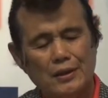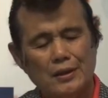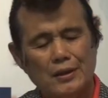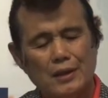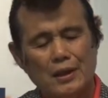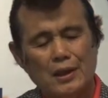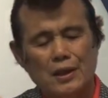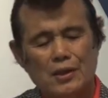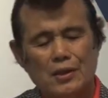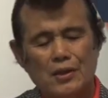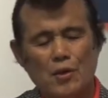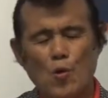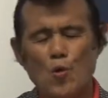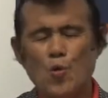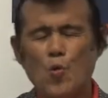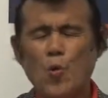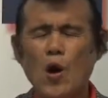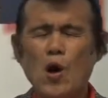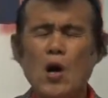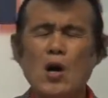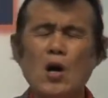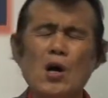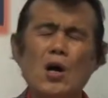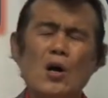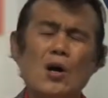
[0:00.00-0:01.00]
The
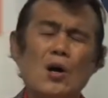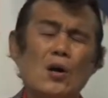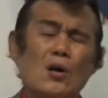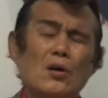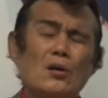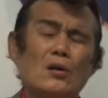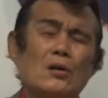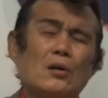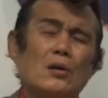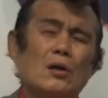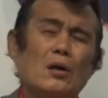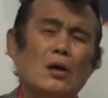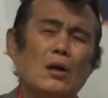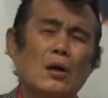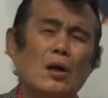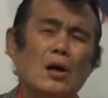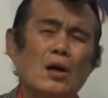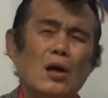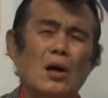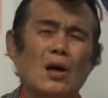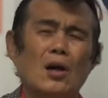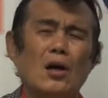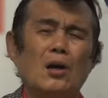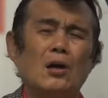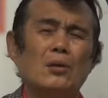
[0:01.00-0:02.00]
work
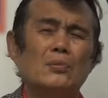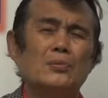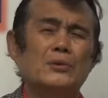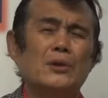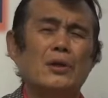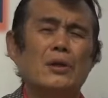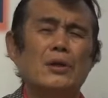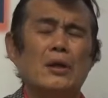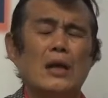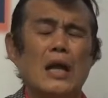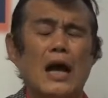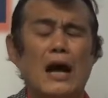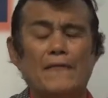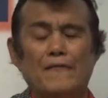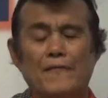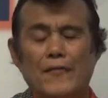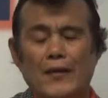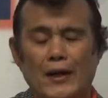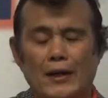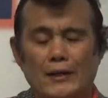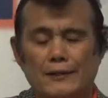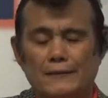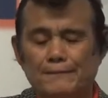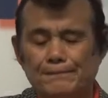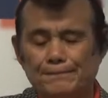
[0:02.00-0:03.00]
of the
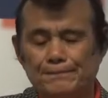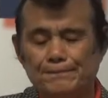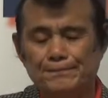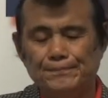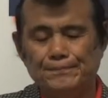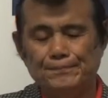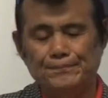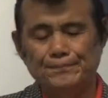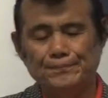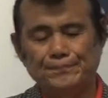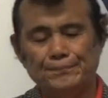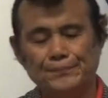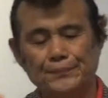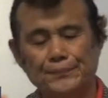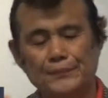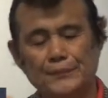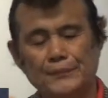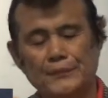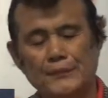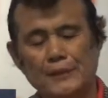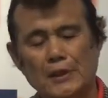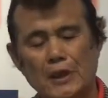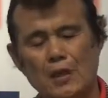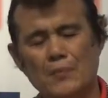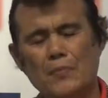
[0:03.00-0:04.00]
Rapha,
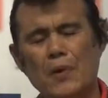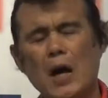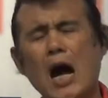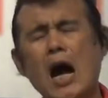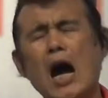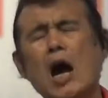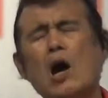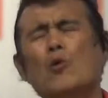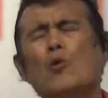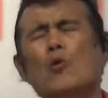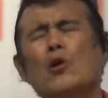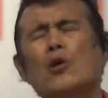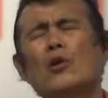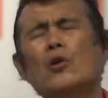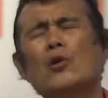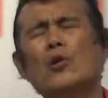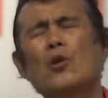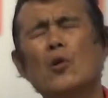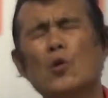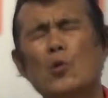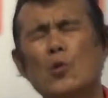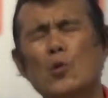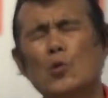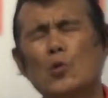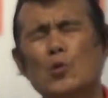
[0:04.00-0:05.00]
of our
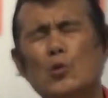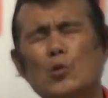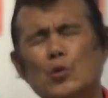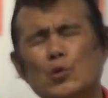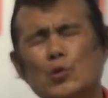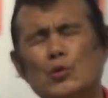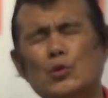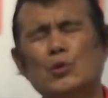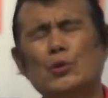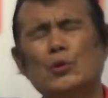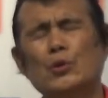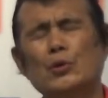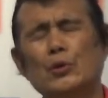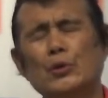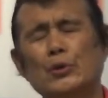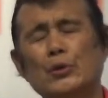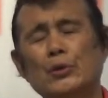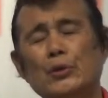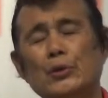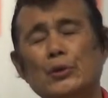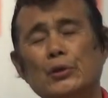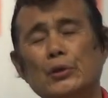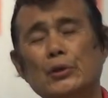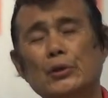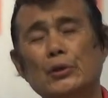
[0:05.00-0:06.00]
Lord,
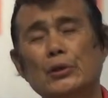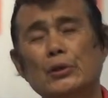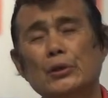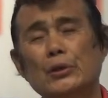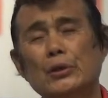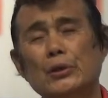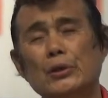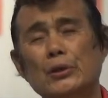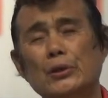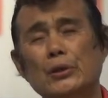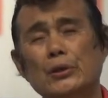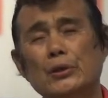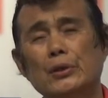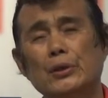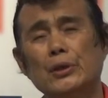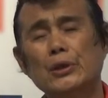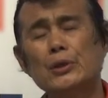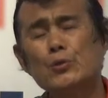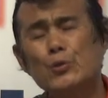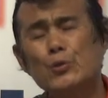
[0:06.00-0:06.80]
is